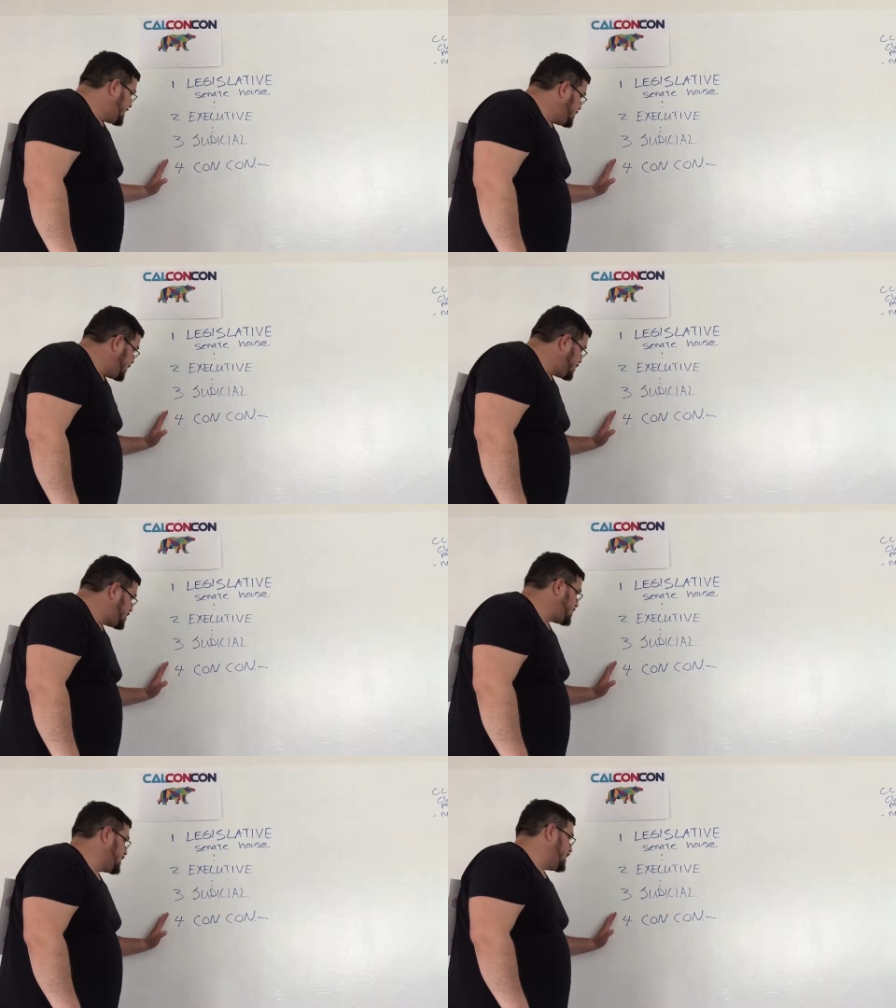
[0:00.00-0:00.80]

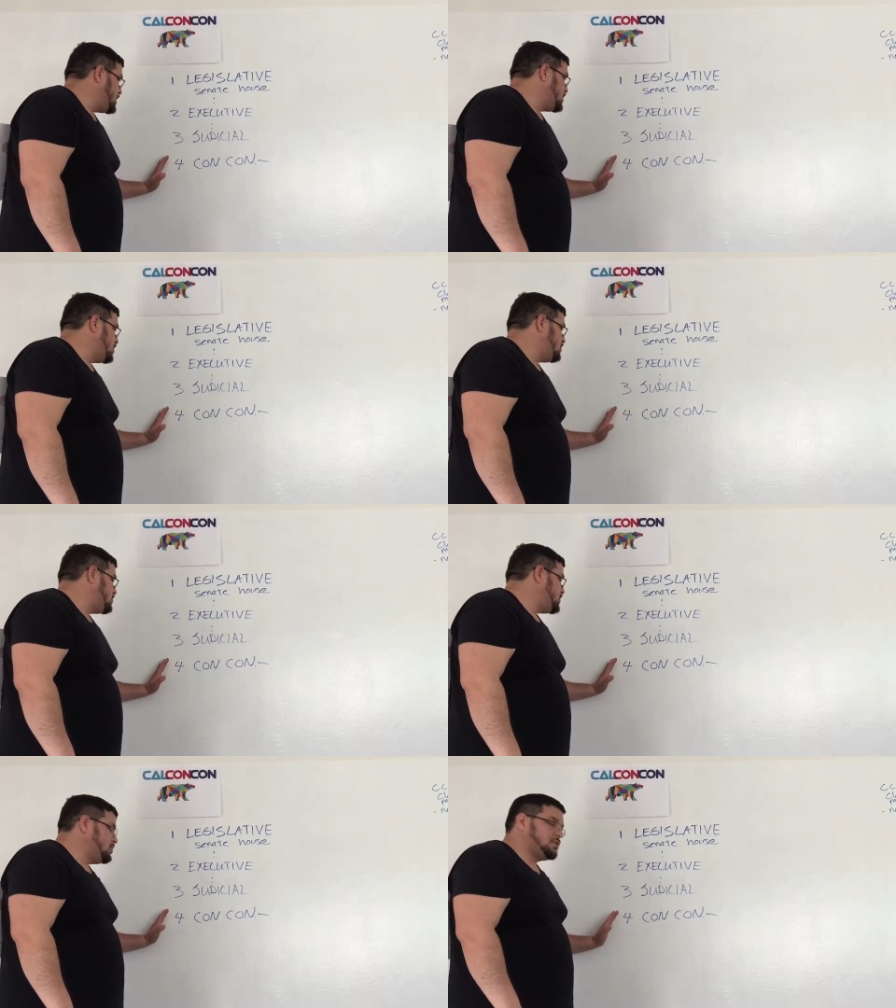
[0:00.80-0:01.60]
additionally,
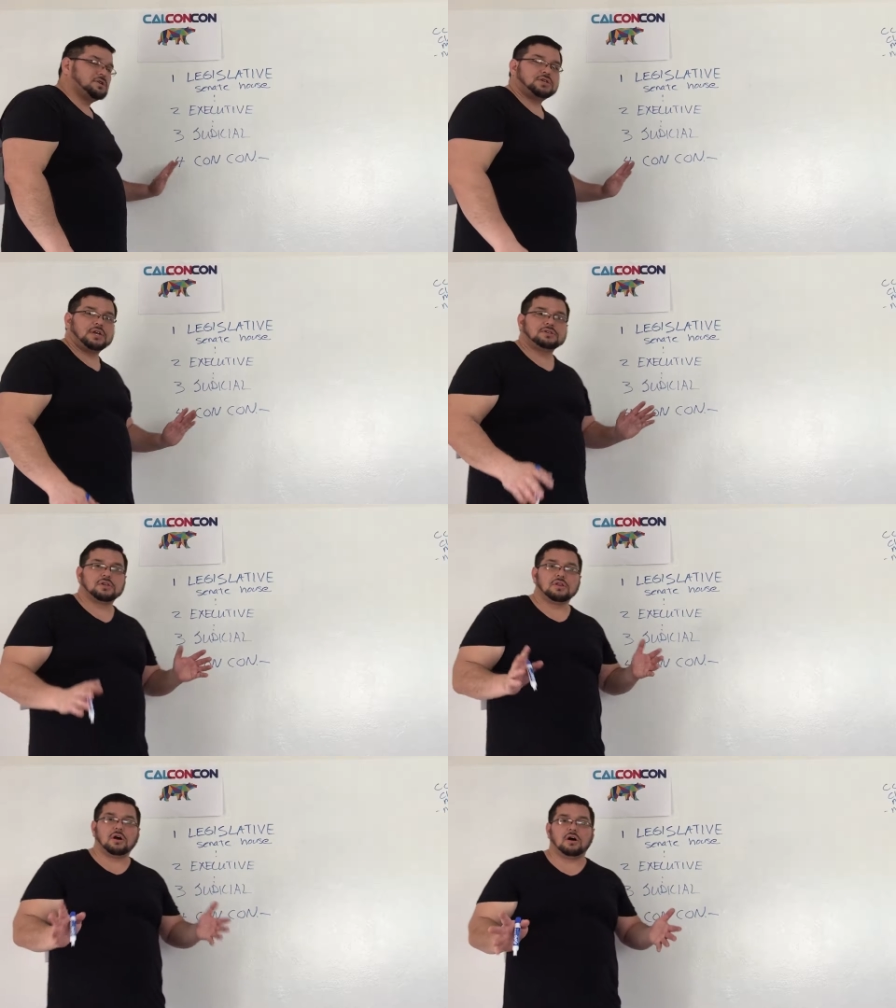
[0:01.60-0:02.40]
though, you can change
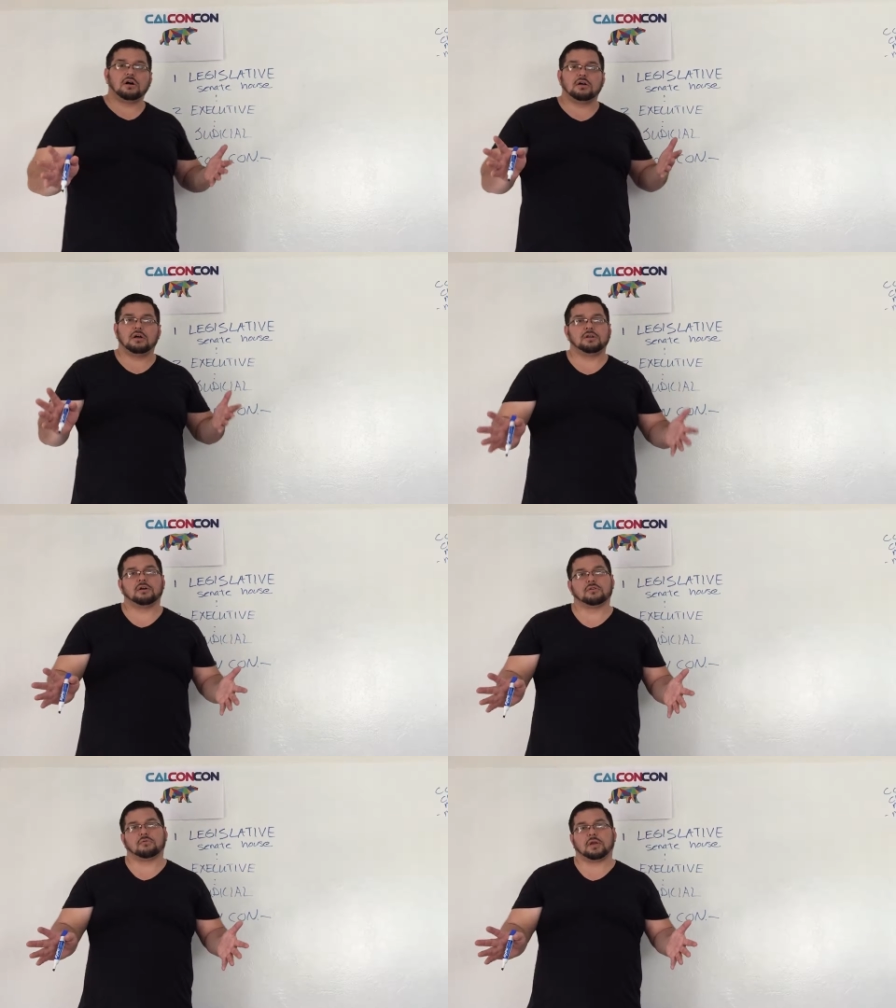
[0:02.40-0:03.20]
the law
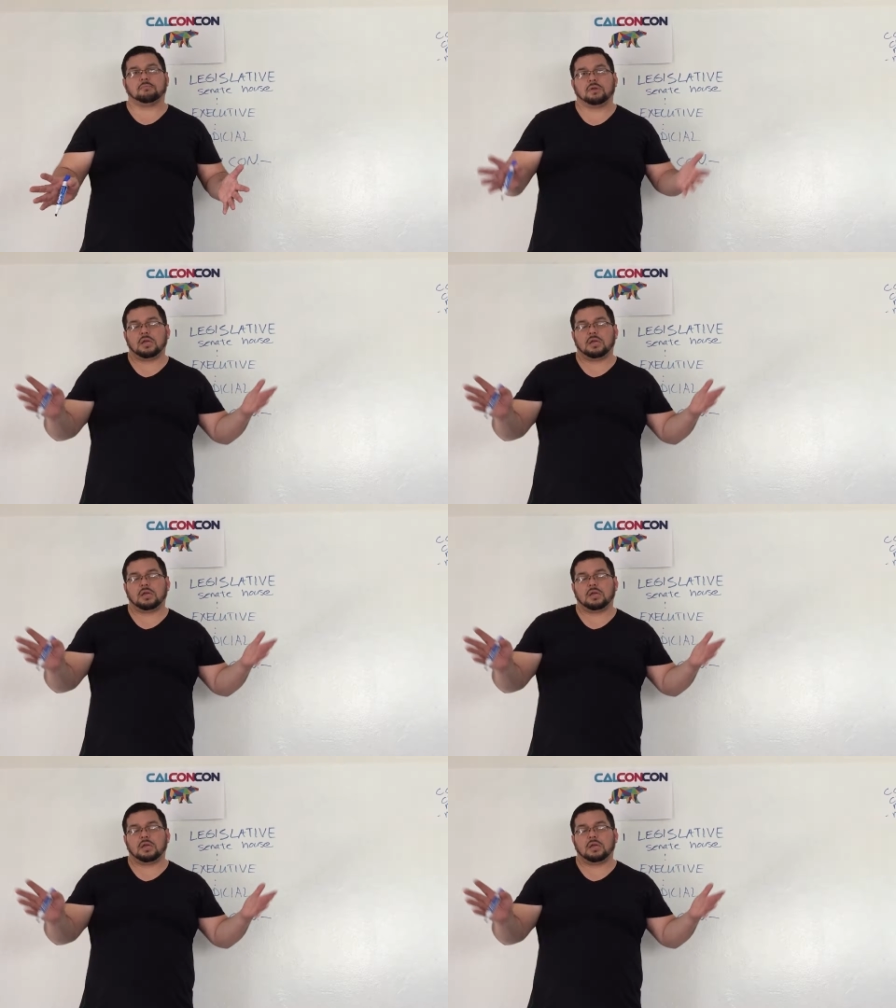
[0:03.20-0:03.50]
another way.